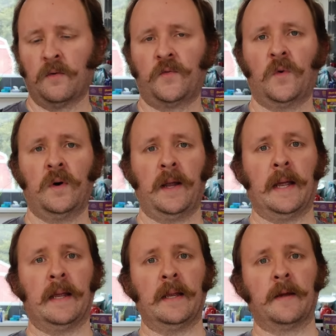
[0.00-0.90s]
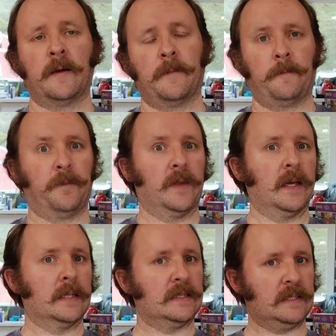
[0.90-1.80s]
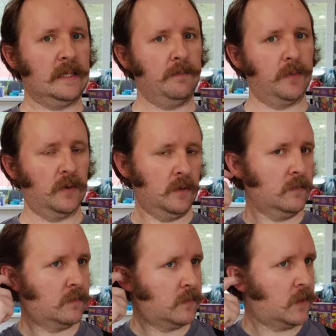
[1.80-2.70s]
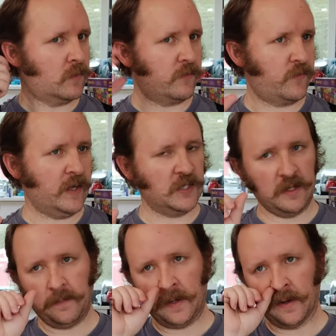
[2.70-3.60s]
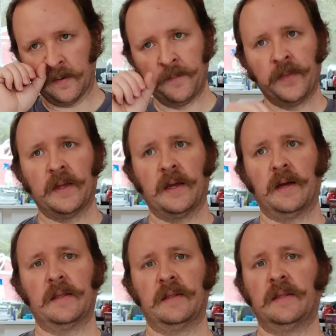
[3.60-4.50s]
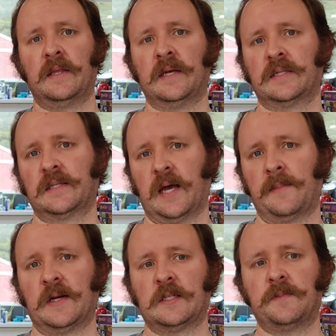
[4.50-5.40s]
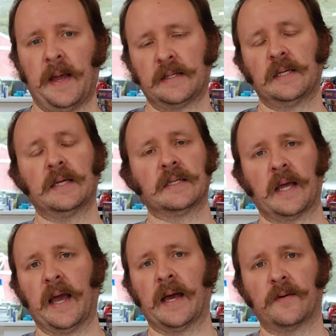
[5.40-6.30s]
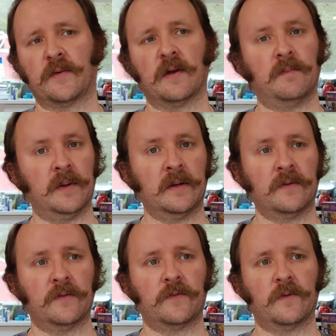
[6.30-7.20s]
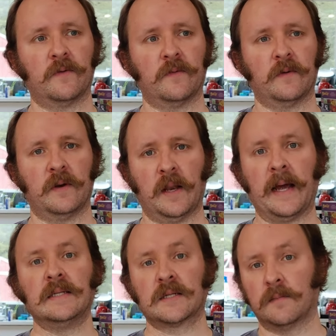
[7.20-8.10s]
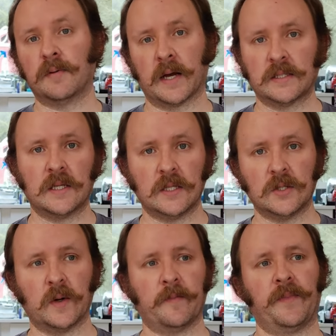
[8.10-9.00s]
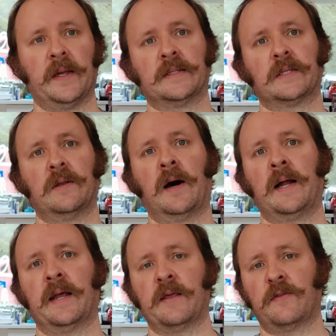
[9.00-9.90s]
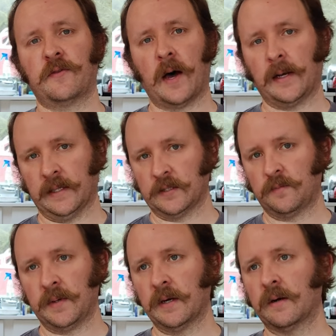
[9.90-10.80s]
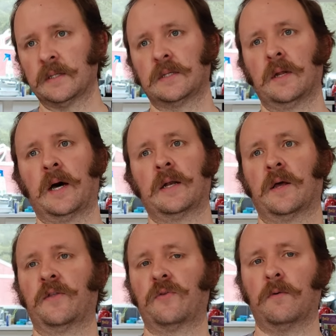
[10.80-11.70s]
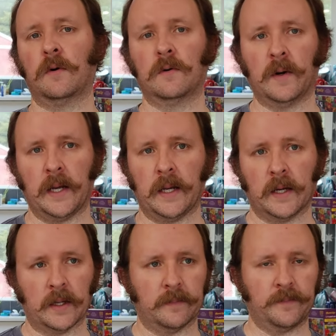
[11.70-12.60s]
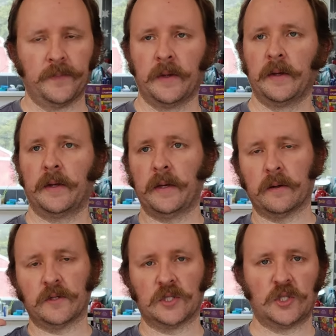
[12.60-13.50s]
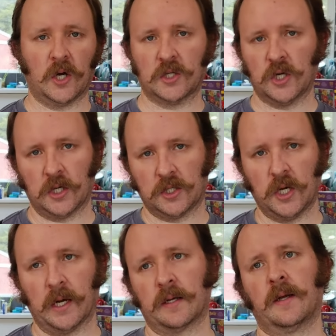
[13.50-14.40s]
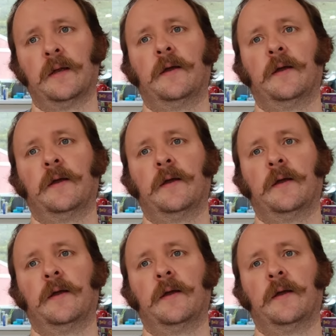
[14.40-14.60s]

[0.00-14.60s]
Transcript: For a simple, refreshing beer, this I'm expecting it to have a bit of nice complexity to it. It's not a thoughtless beer. It's not a throwaway, just chug, chug, chug.